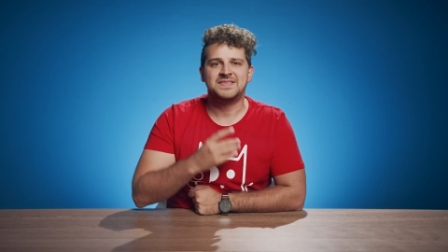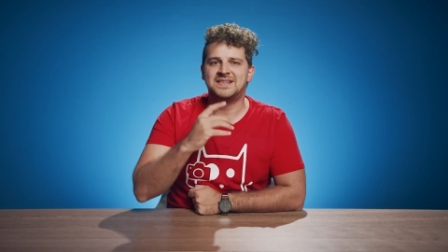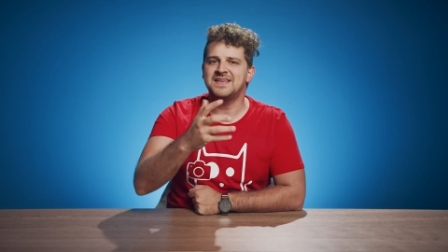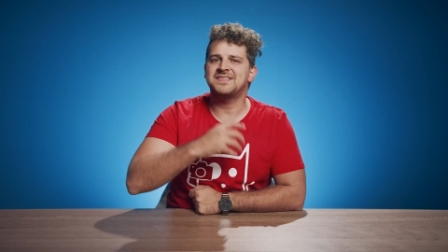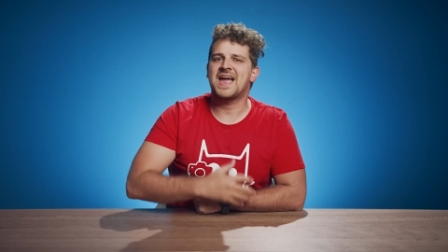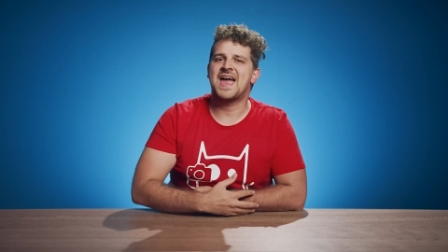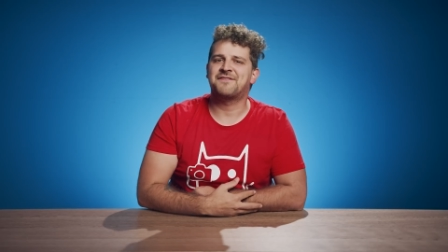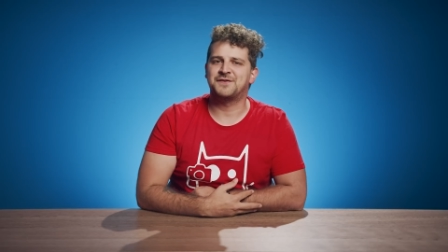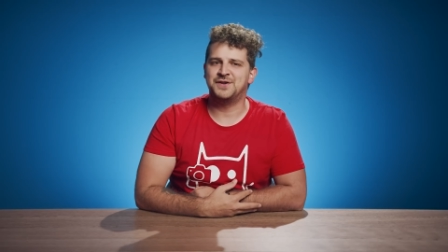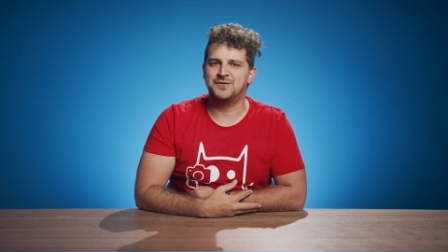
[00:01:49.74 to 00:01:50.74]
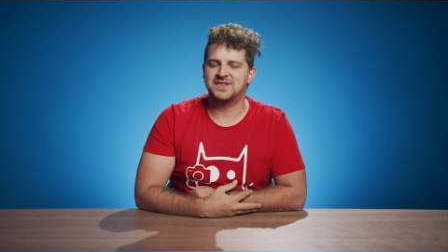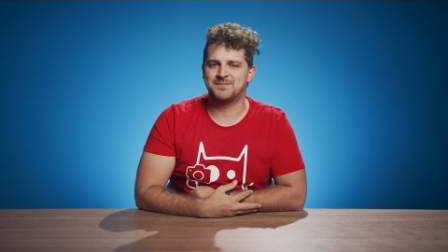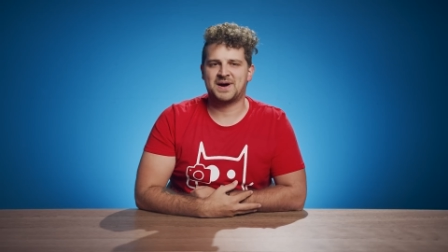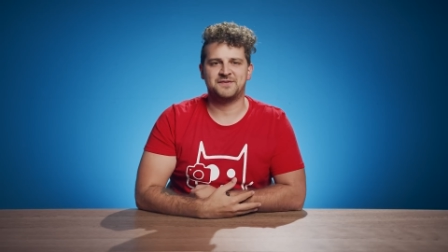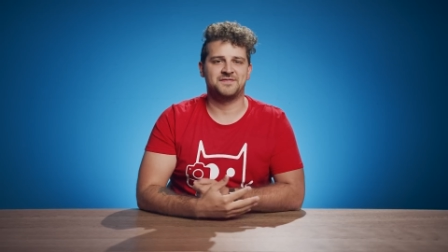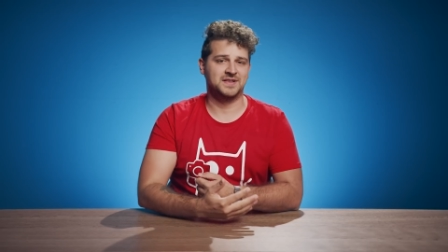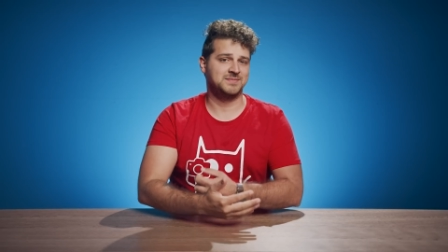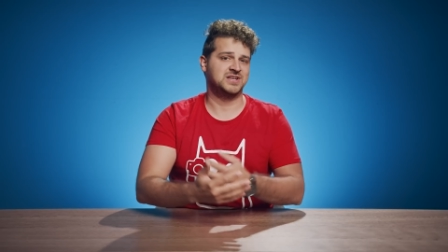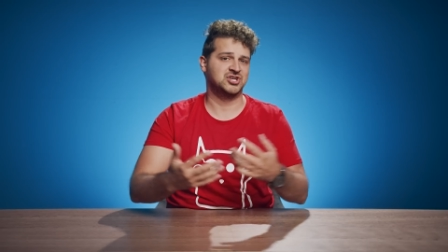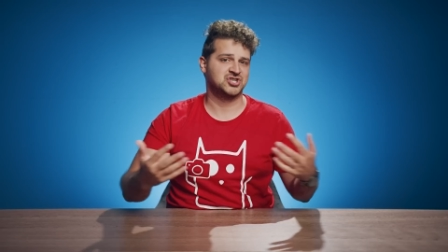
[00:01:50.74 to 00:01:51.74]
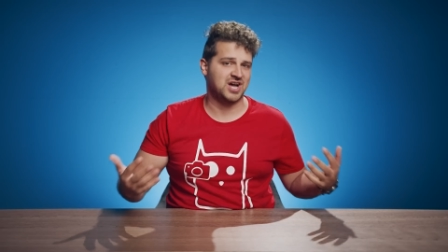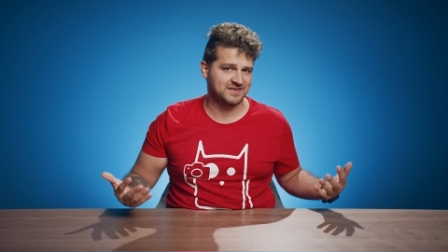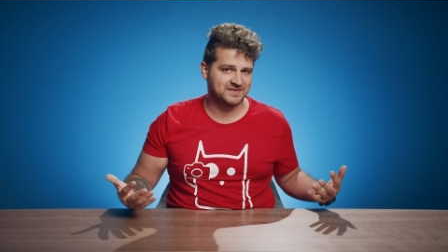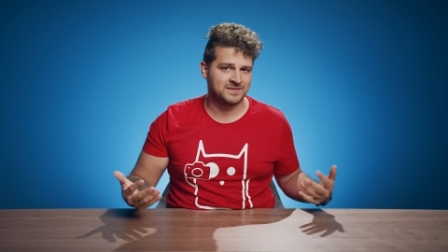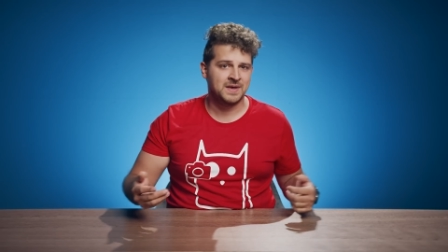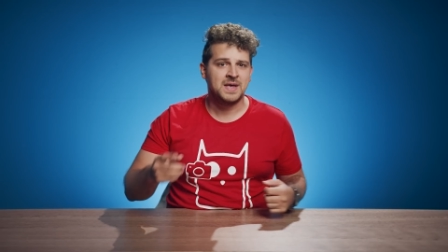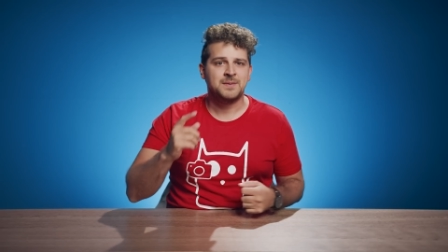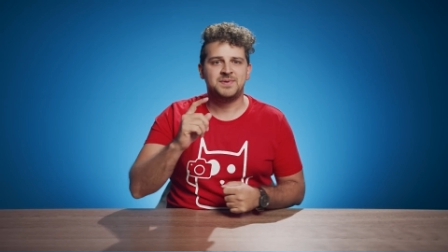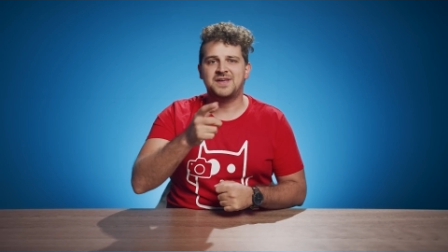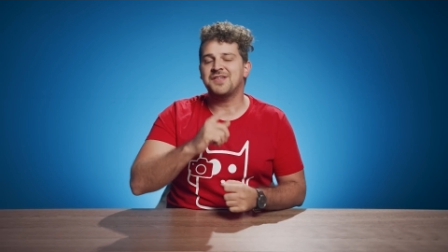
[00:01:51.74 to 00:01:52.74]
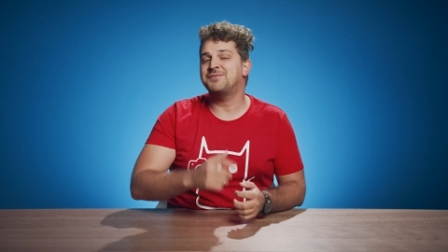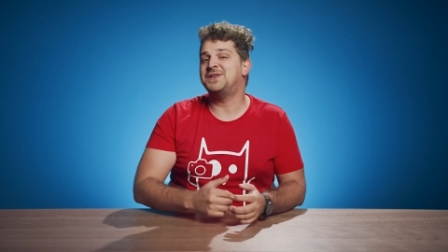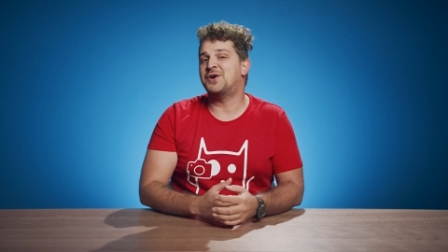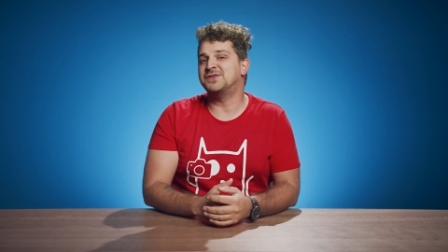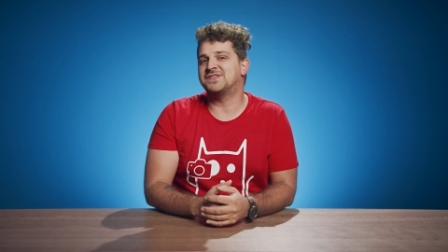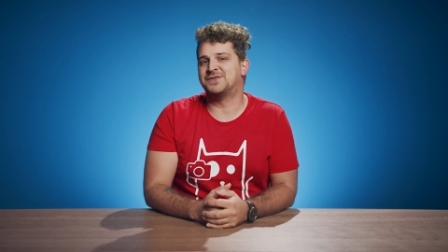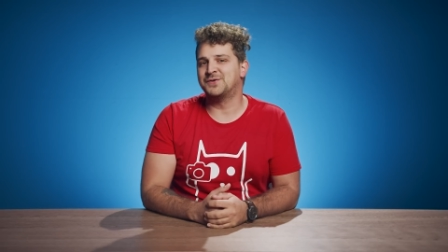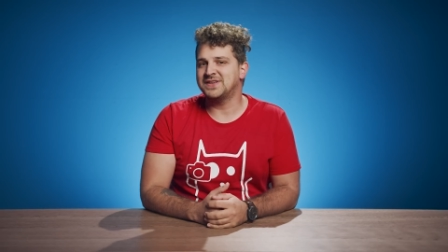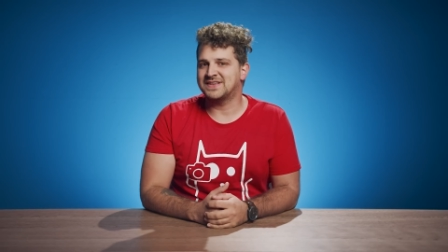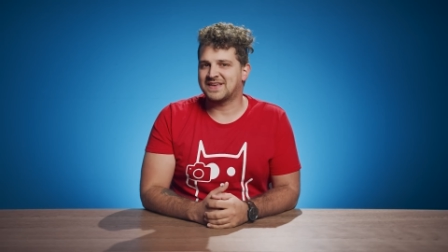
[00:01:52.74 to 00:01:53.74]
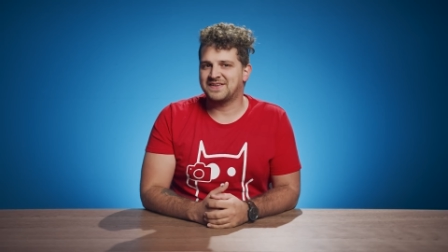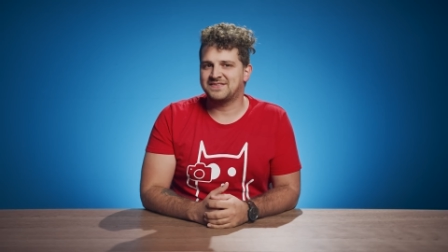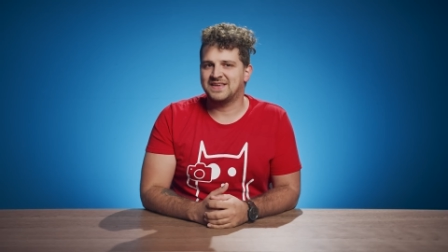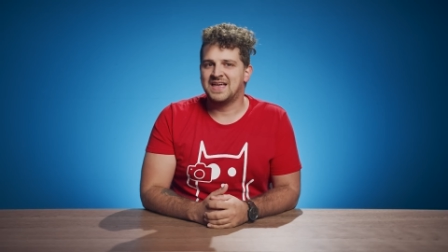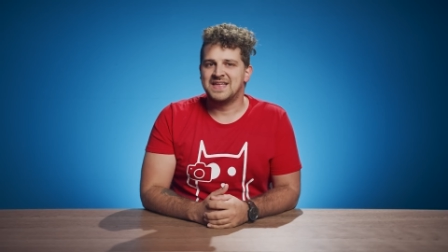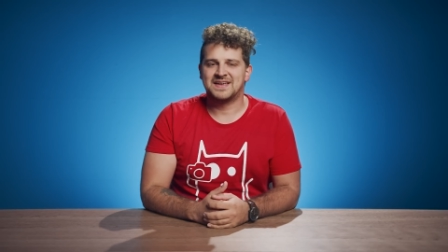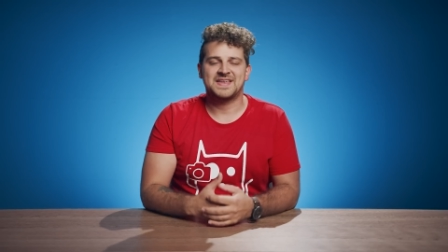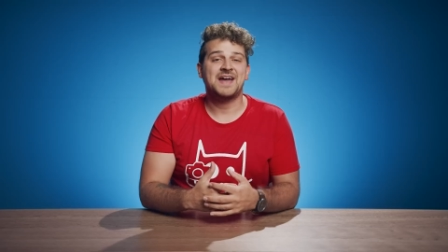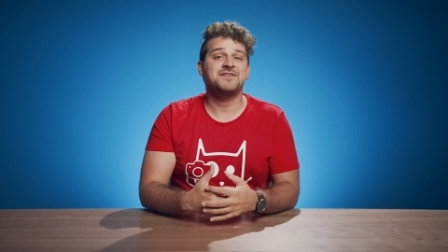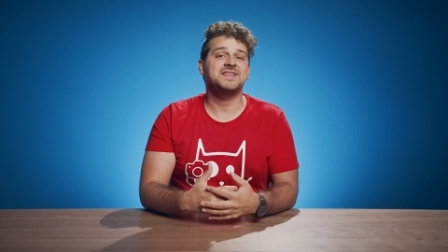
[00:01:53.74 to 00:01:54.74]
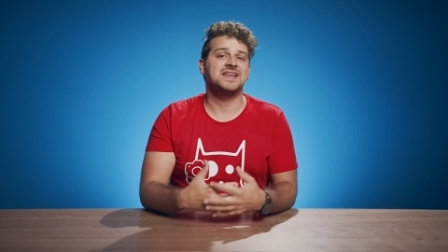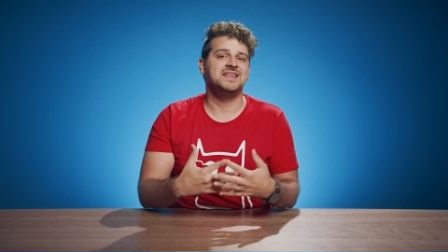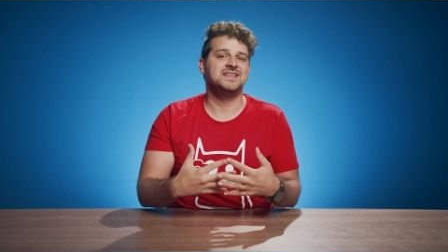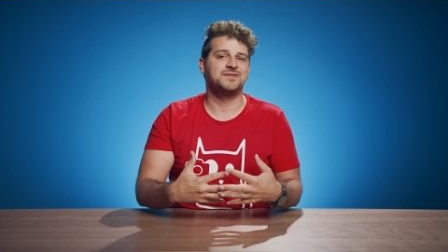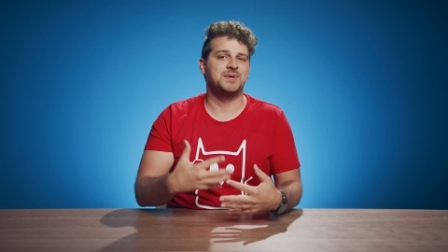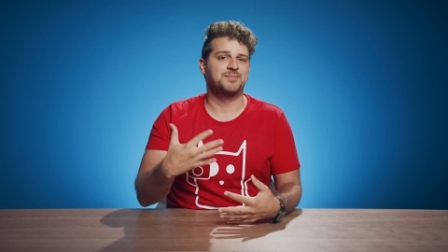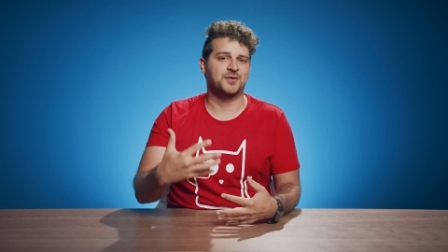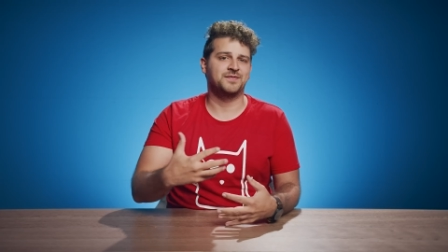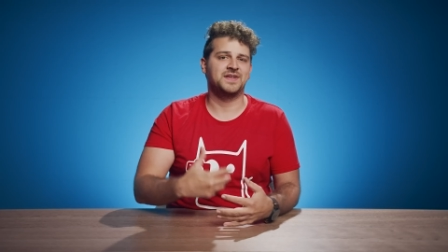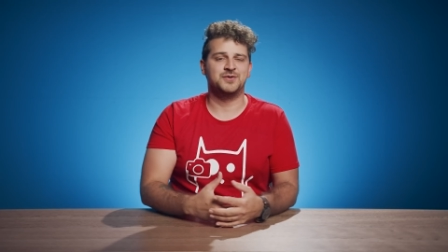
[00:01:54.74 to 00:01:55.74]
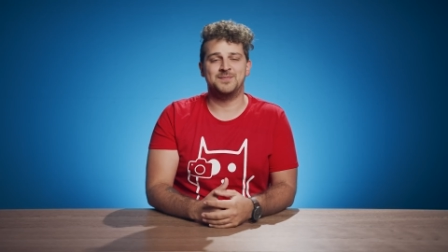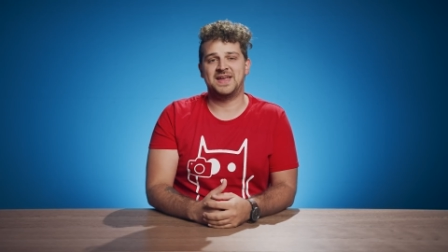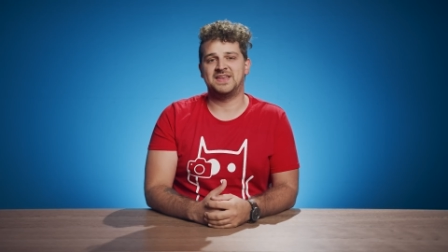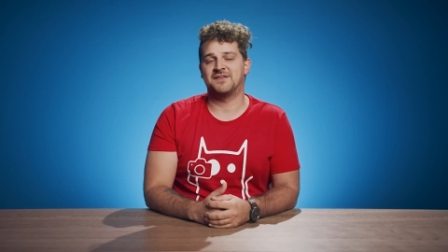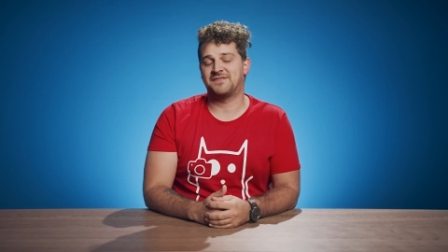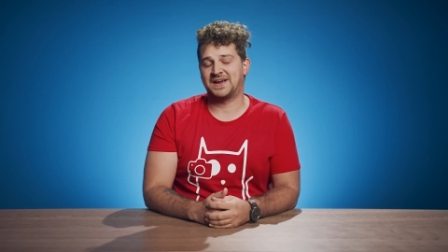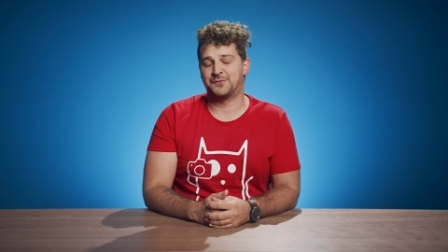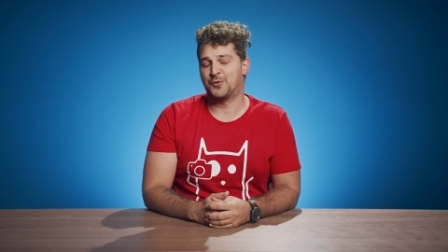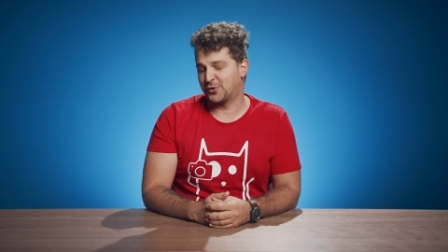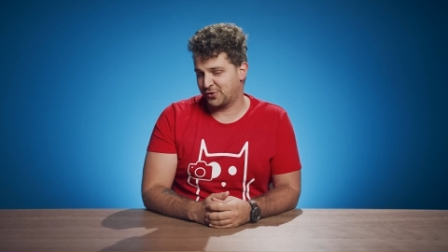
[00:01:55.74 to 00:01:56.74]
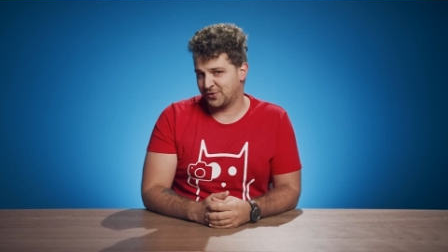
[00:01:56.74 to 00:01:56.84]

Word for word: The list I have for you is about filming the shots because we noticed during the testing that everything needs to be perfect to make the effect work.